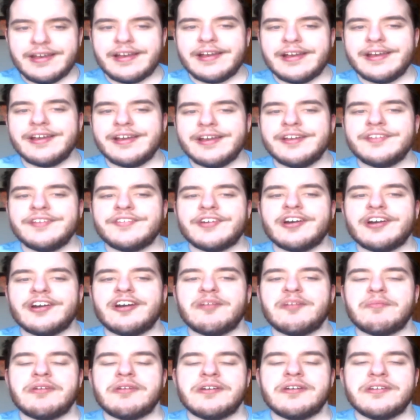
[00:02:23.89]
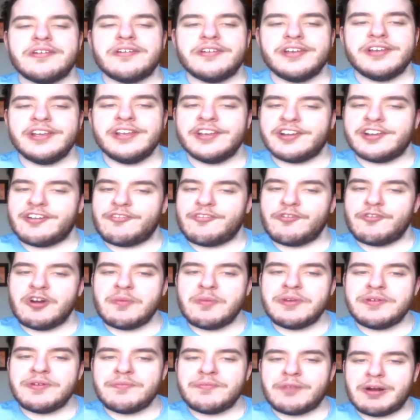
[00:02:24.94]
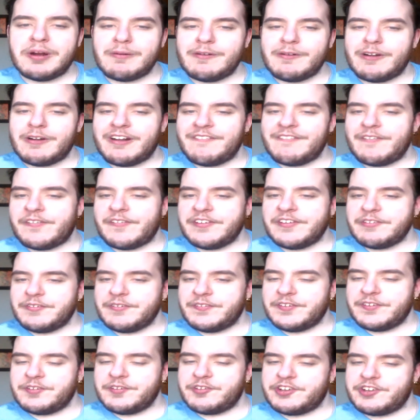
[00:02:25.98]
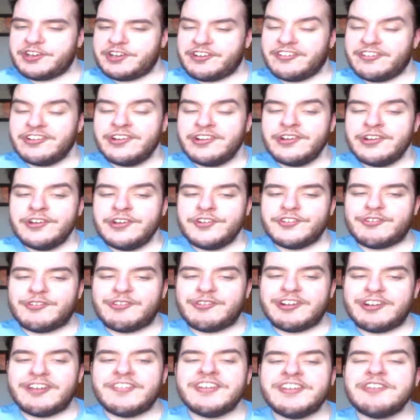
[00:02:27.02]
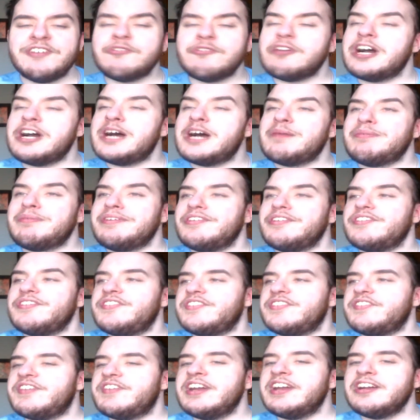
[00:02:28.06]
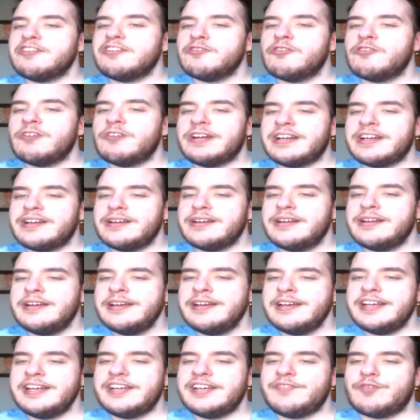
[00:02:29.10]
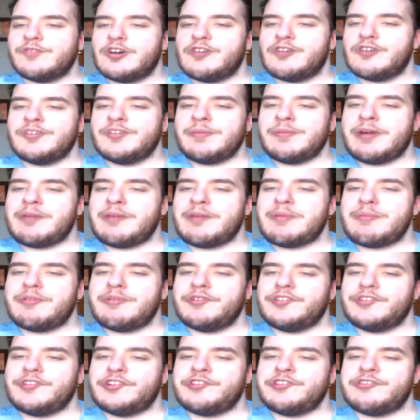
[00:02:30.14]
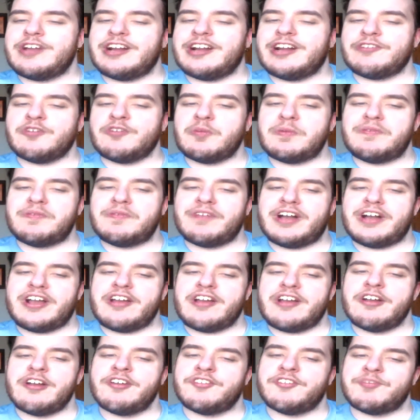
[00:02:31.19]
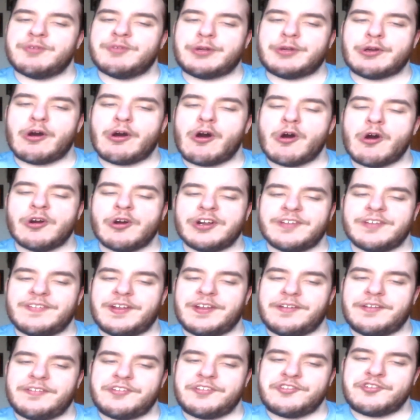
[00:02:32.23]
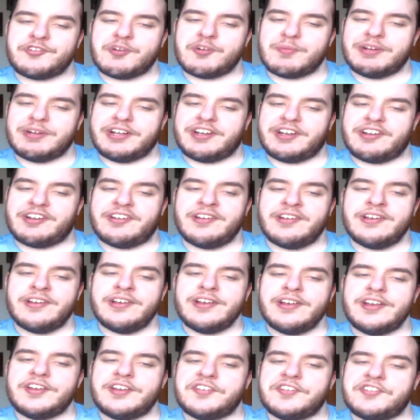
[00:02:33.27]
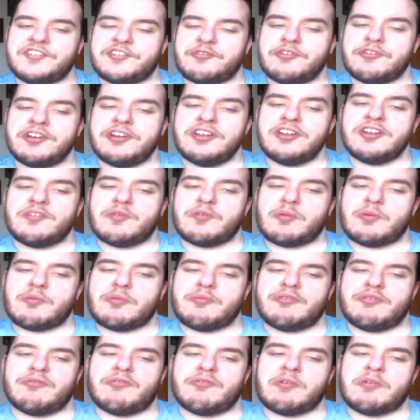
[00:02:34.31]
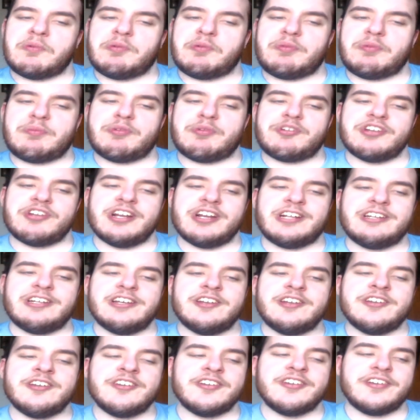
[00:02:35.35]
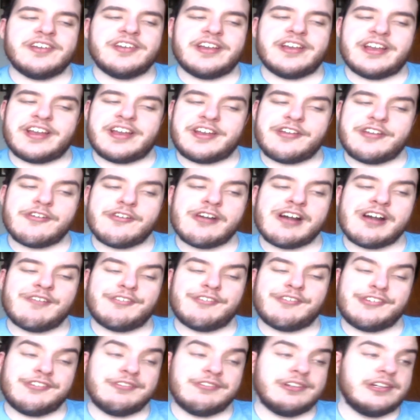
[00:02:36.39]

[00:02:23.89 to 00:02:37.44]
And, Roman probably will have the thing with The Undertaker. So what I think will happen is the Taker will get involved somehow. Maybe he'll distract Roman via his gong, and then I'll let Strowman get an easy win, and Roman will be protected, and he'll have